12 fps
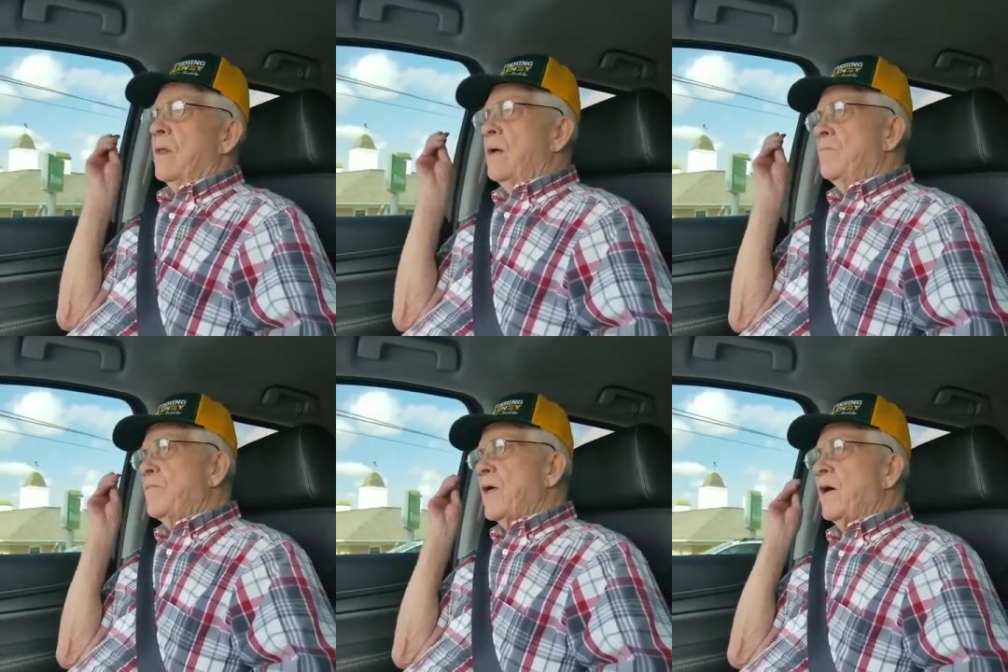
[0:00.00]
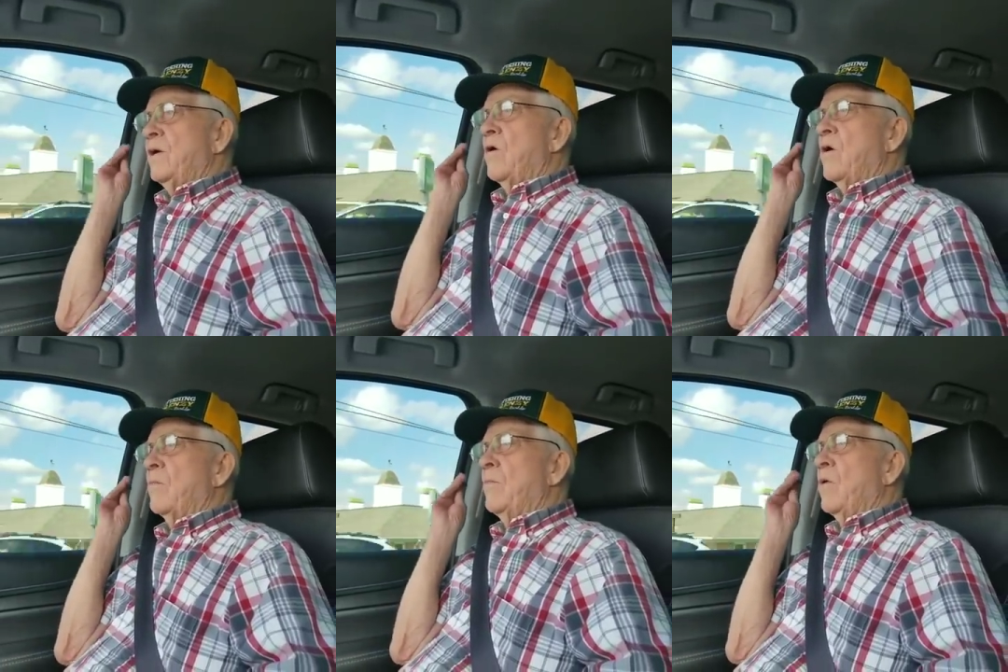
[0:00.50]
that
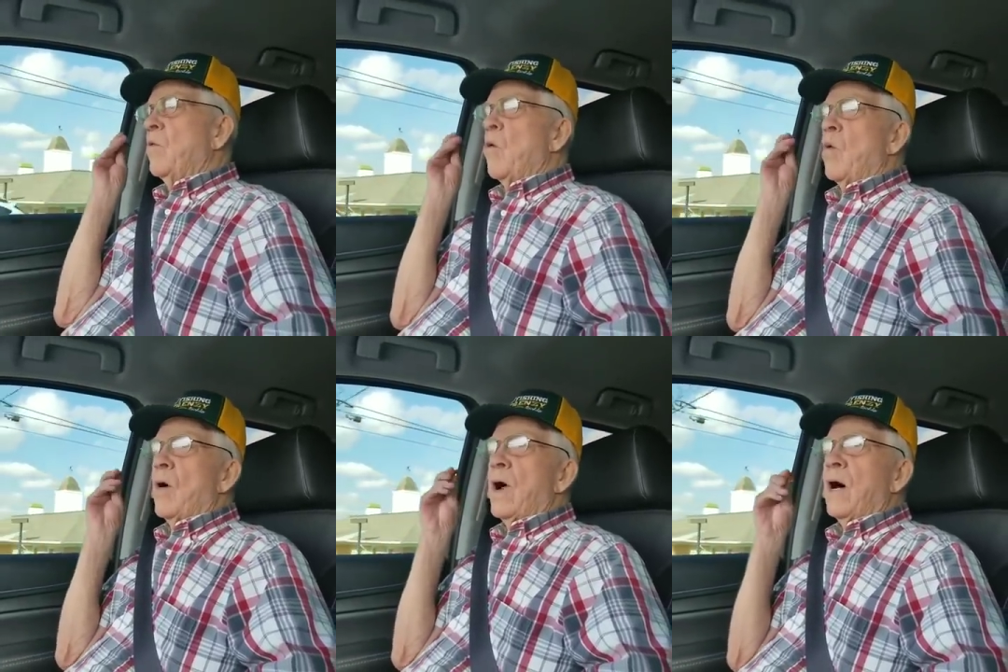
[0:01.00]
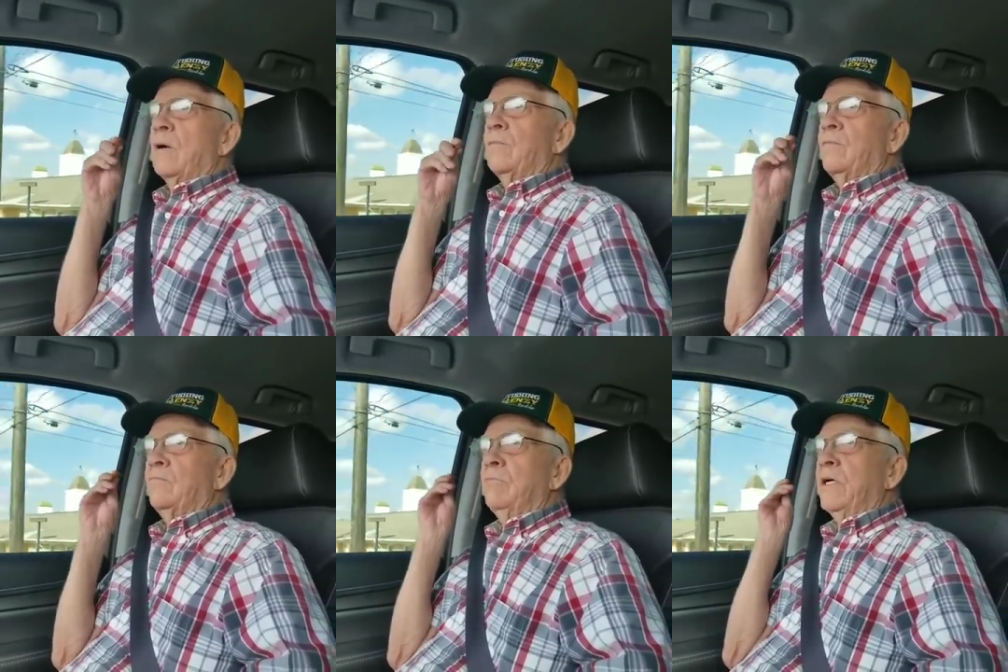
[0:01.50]
thing ought to be wore out
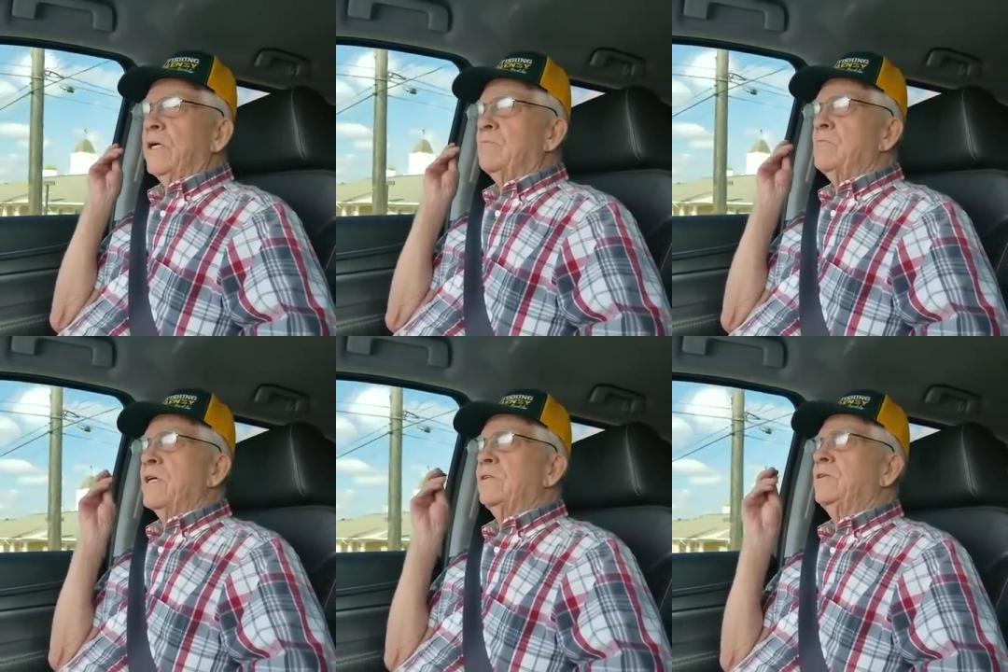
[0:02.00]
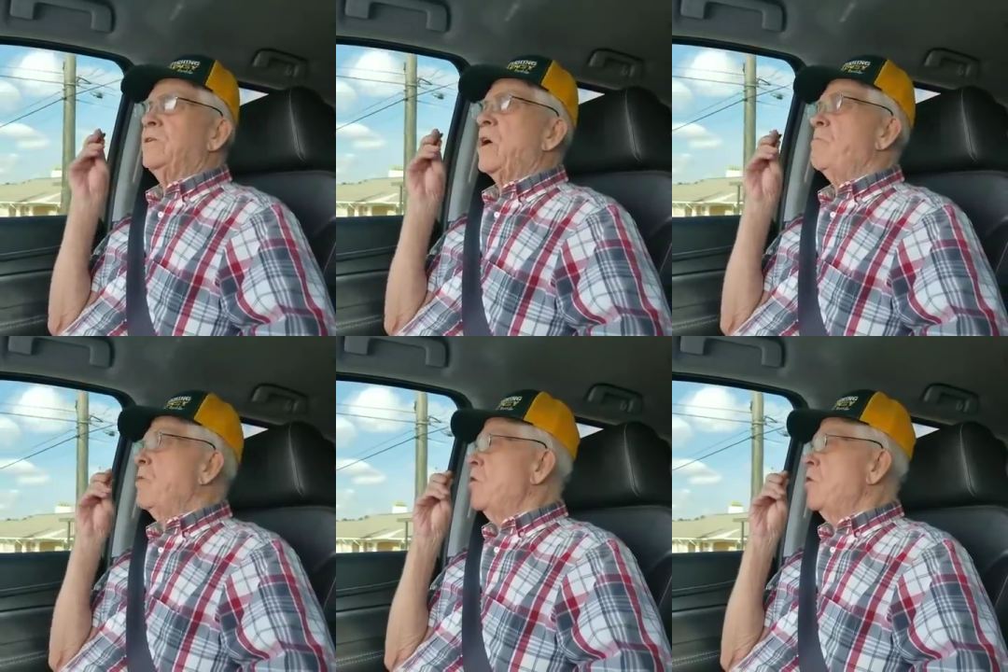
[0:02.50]
the much as they